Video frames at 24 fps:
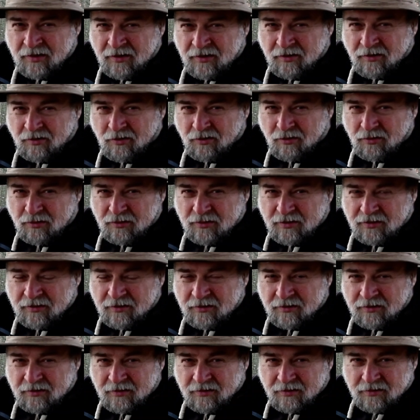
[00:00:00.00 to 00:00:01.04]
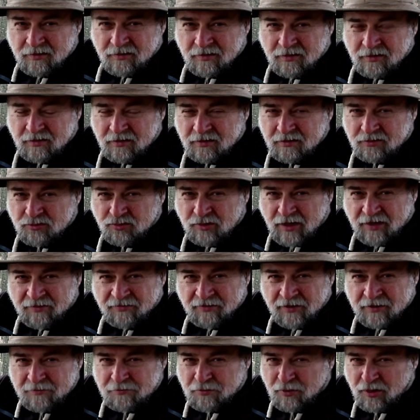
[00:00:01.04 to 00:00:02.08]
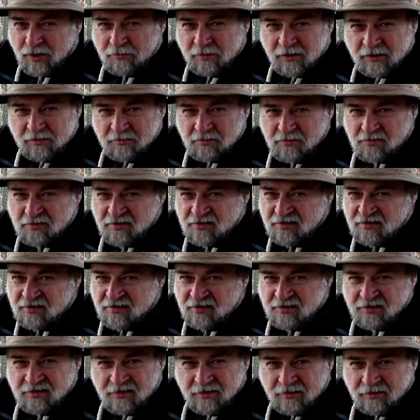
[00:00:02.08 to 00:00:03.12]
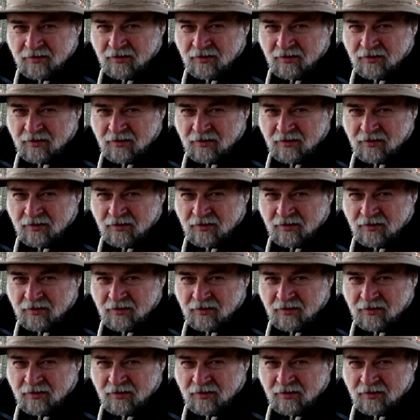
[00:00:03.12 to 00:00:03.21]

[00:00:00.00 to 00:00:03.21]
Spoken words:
all the traffic problems,